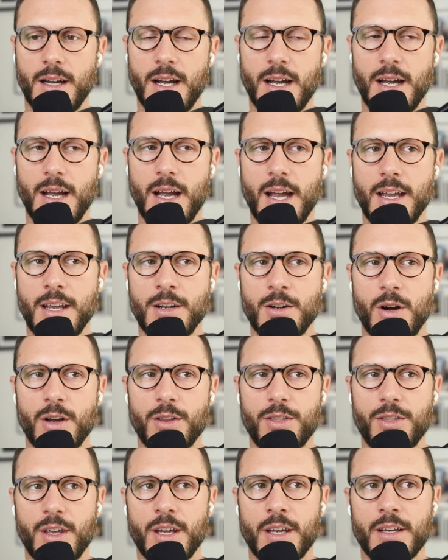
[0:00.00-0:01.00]

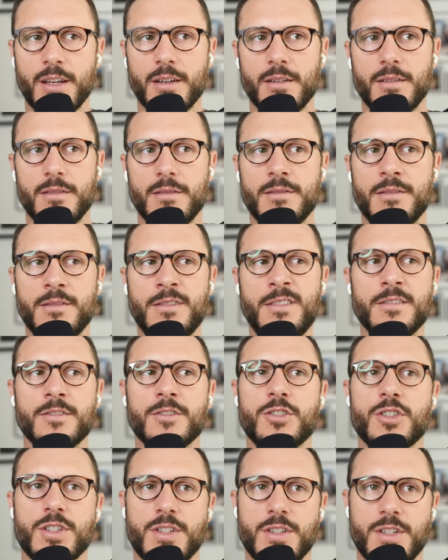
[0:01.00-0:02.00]
I think
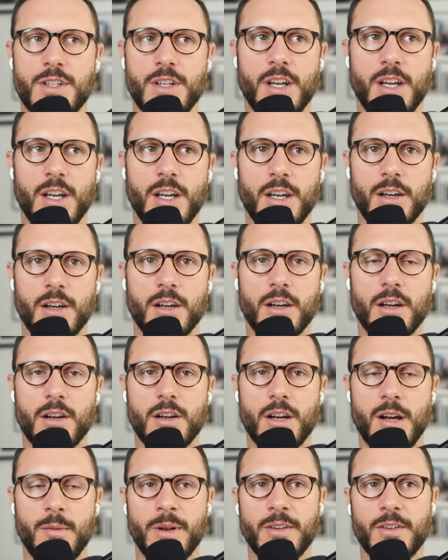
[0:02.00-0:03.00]
just to
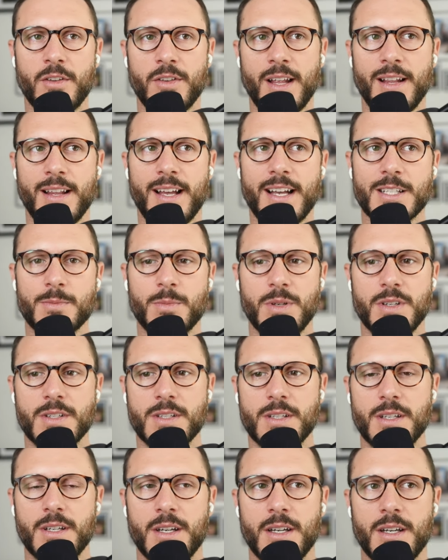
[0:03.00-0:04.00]
comment on that last
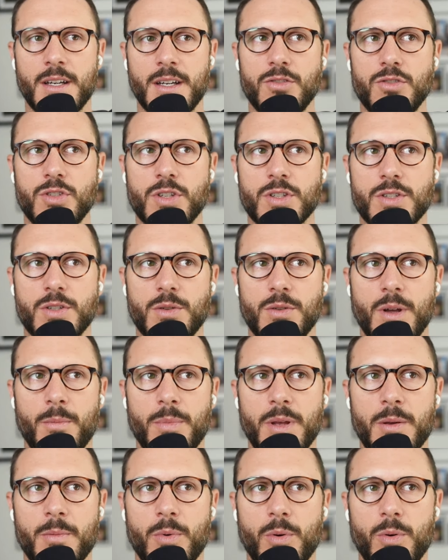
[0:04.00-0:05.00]
piece, just so
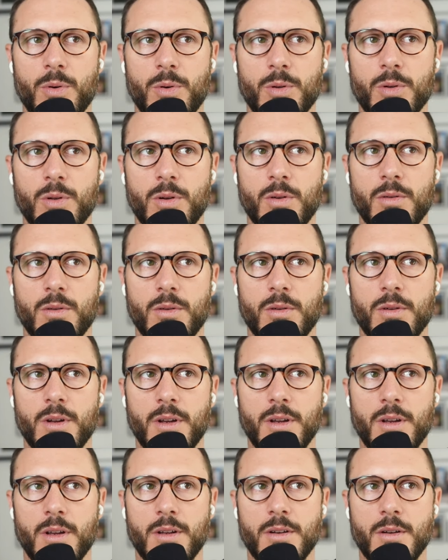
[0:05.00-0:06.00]
that people,
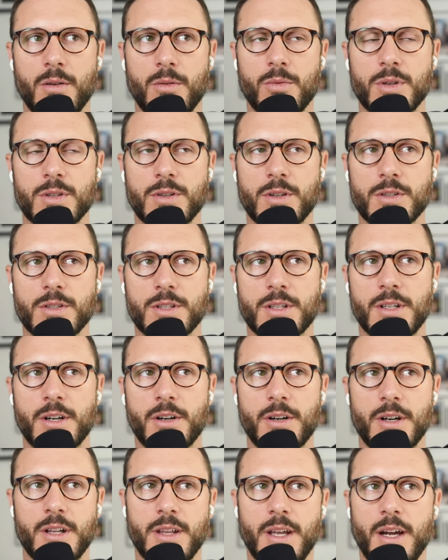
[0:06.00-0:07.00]
you know, there's
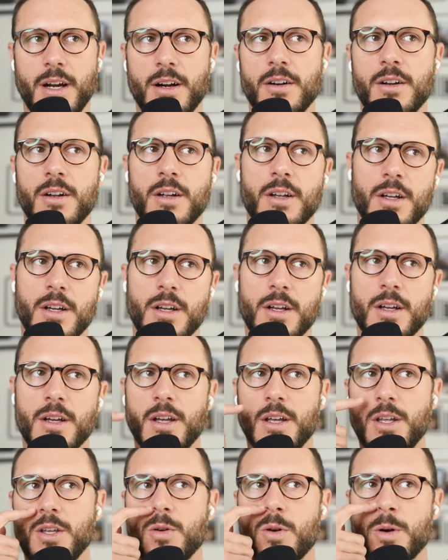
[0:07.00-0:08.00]
clarity there.
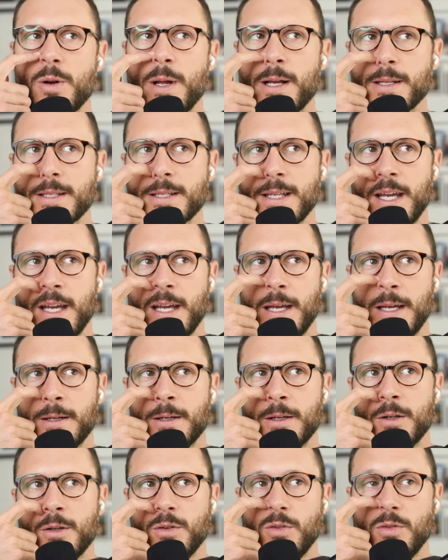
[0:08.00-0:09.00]
You're not
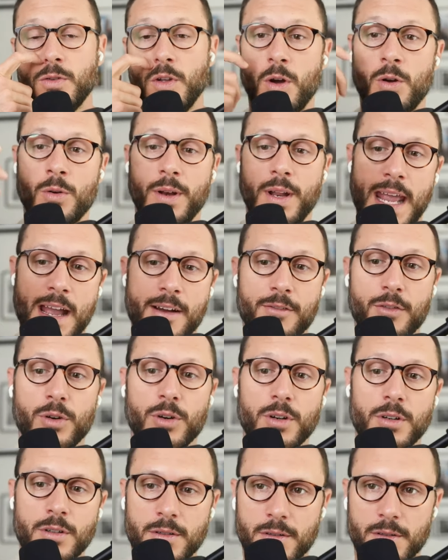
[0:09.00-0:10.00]
saying don't
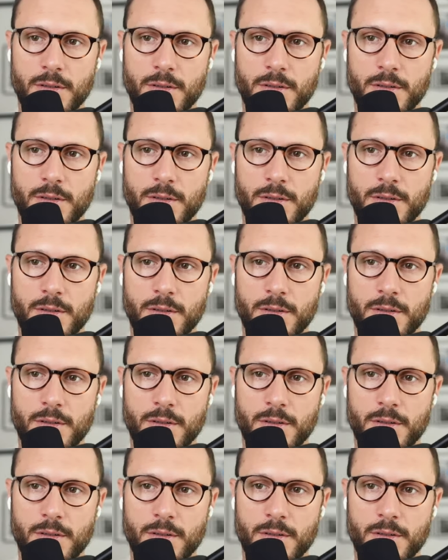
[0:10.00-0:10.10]
ever